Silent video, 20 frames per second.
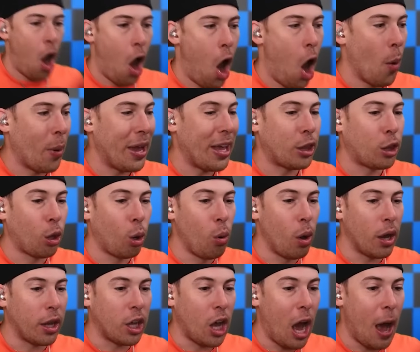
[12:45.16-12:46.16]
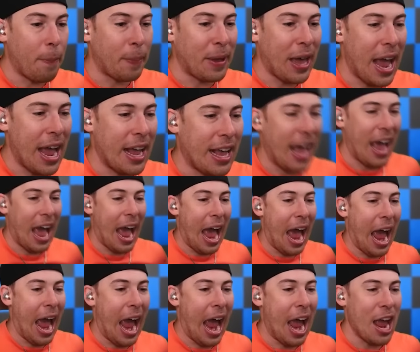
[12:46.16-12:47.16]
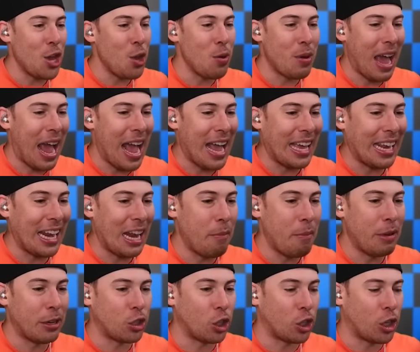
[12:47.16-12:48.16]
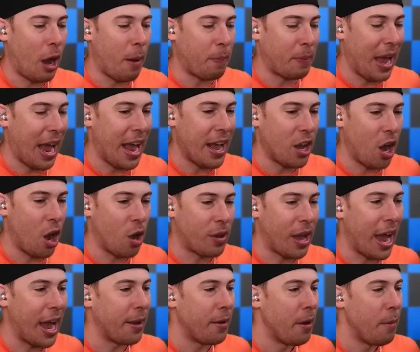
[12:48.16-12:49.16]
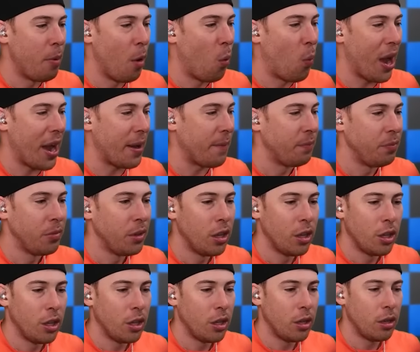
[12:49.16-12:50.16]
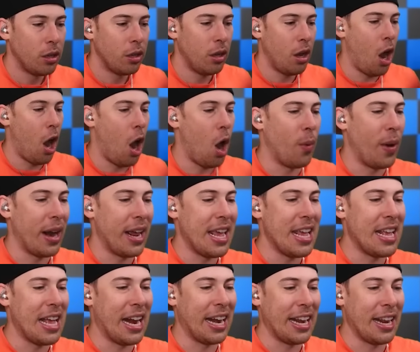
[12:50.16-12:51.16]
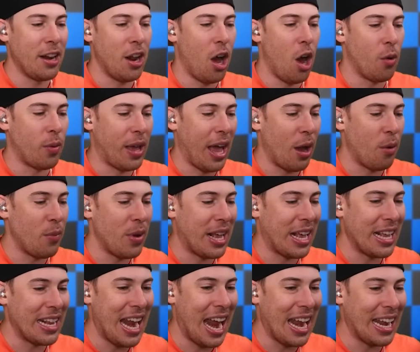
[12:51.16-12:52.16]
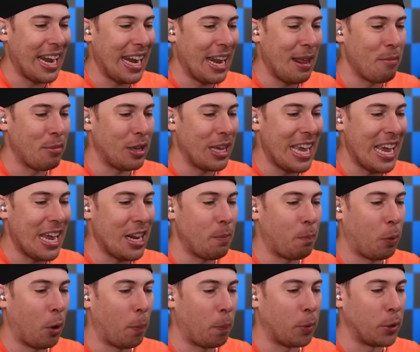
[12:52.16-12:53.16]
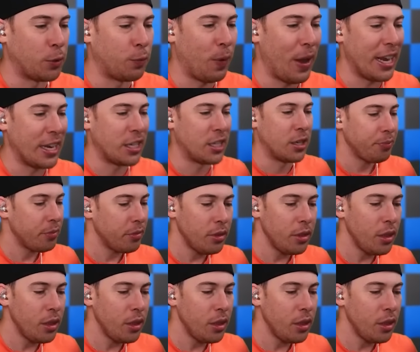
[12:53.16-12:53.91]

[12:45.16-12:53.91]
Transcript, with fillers: Oh, he threw a cupcake. ha! you can't get in, Mr. Cupcake. Okay, but wait. All right, he got in. Okay, we cannot let him eat Purple's face.